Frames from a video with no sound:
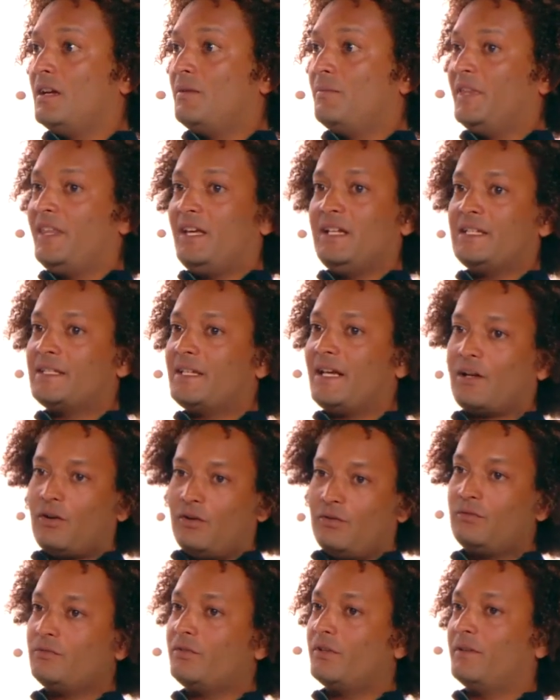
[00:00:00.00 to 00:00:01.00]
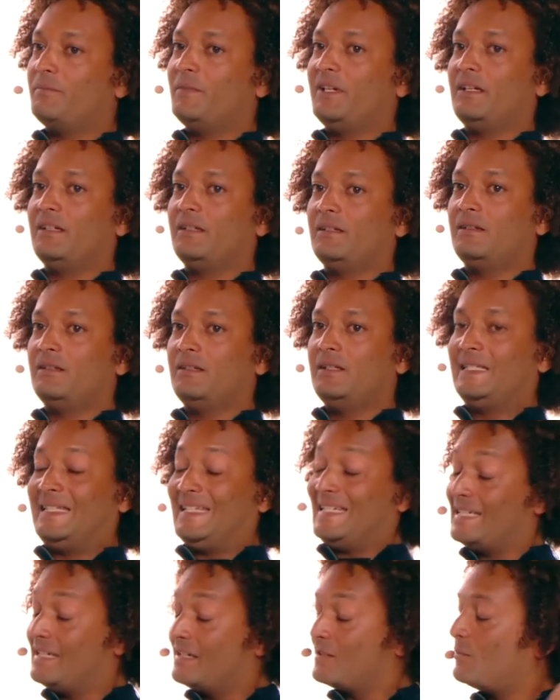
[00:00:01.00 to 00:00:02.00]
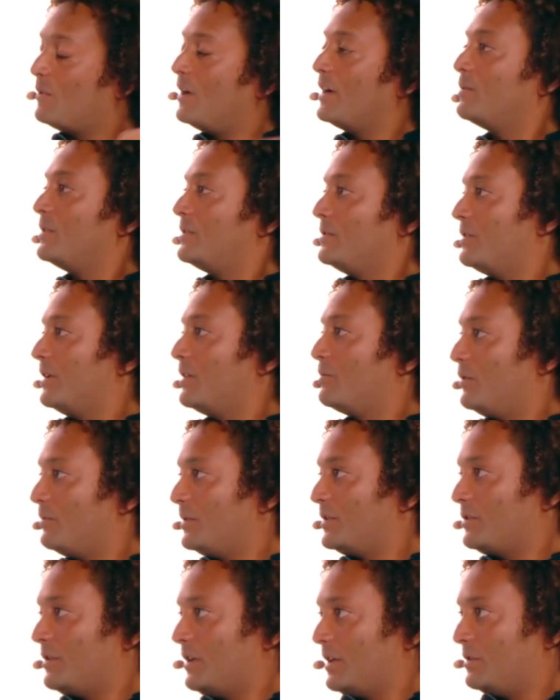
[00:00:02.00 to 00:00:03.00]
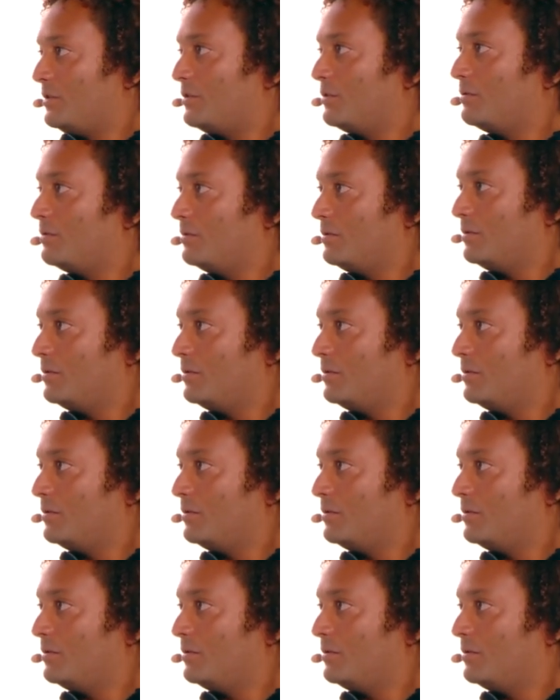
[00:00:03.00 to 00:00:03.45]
But then it's like, hold on a minute. This is why we're doing what we're trying to do.